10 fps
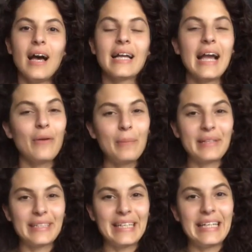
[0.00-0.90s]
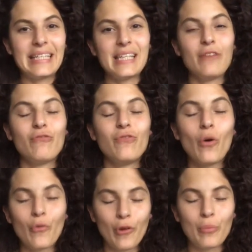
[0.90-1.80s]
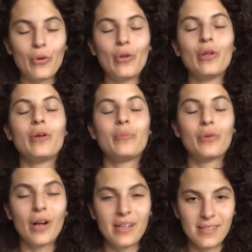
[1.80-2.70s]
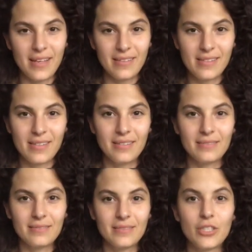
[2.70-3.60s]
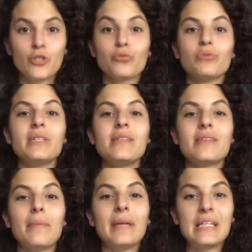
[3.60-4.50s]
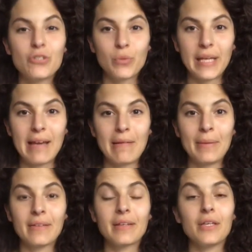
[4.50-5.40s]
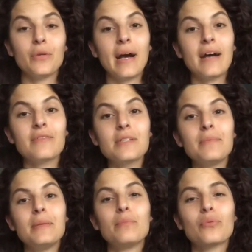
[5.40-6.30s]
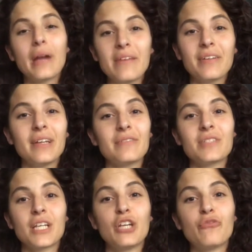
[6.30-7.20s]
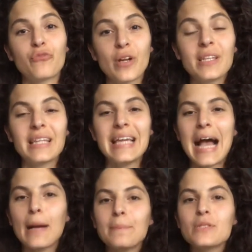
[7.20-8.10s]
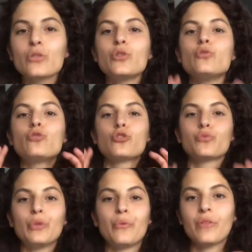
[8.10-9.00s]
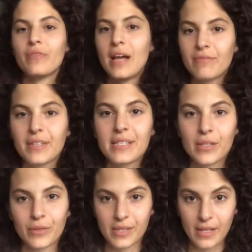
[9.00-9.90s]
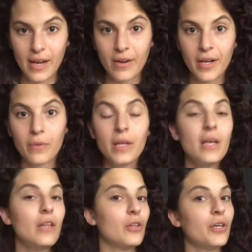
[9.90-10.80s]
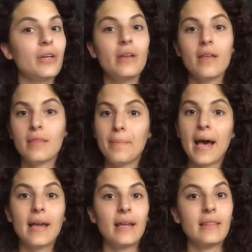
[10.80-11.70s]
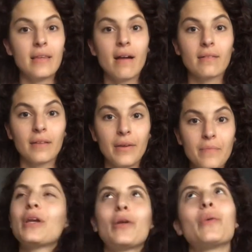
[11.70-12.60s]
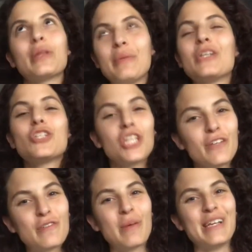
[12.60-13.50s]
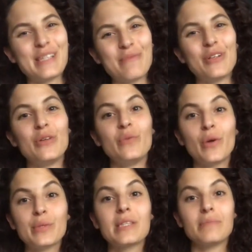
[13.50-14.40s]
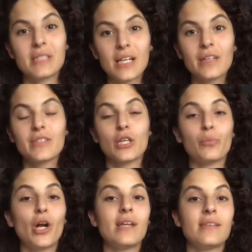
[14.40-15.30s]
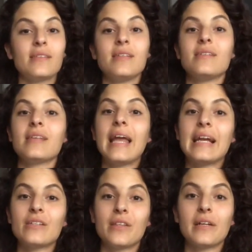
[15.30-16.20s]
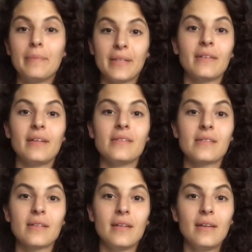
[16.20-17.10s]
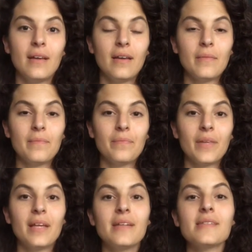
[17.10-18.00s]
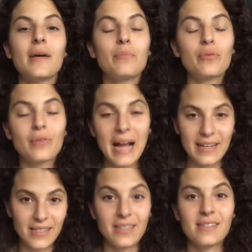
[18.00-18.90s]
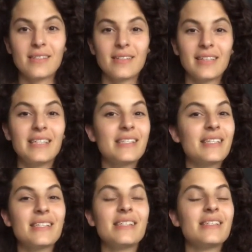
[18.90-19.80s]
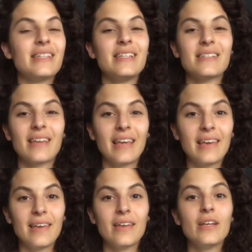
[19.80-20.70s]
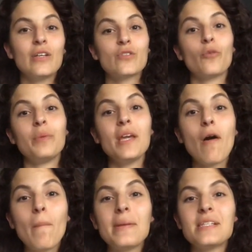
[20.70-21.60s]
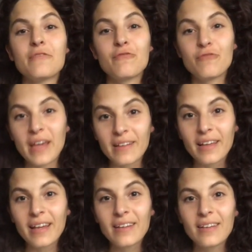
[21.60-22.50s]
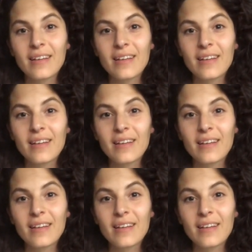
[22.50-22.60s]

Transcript: Accountability is a vulnerable process to truly step into accountability, you have to be brave enough to confront the absolute truth of every single scenario the good, the bad, and the ugly. It can only be achieved by someone who knows themselves, their processes, and their abilities. It is a practice. Consistency is key, so be open to failing